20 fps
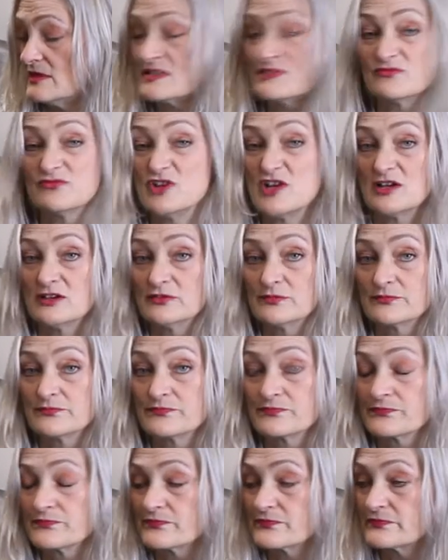I was going to
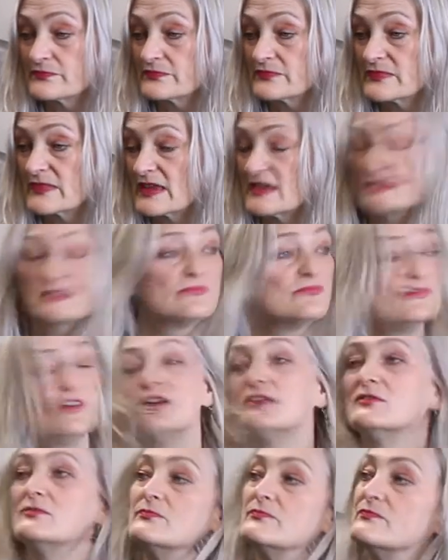say, because
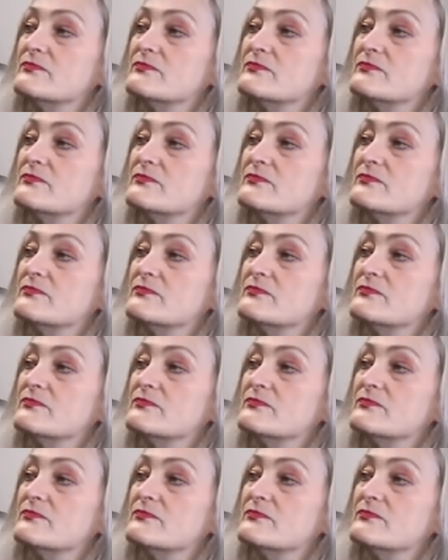David